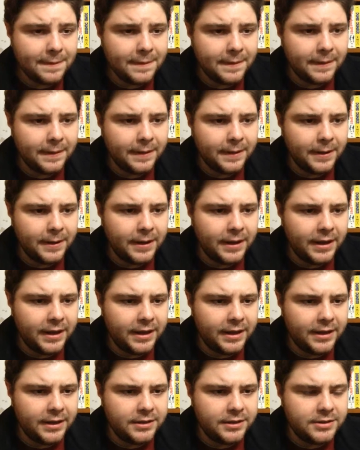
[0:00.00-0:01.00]

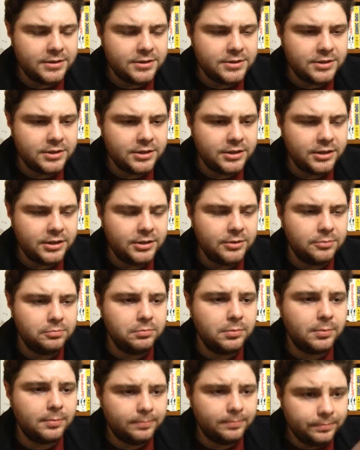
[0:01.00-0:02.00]
and
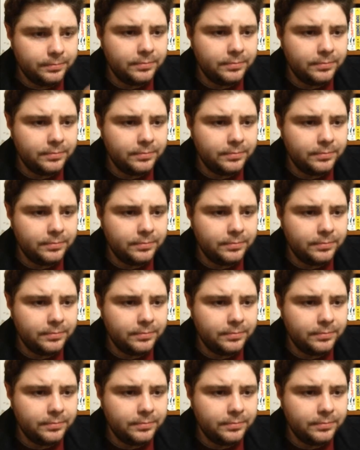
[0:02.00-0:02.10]
in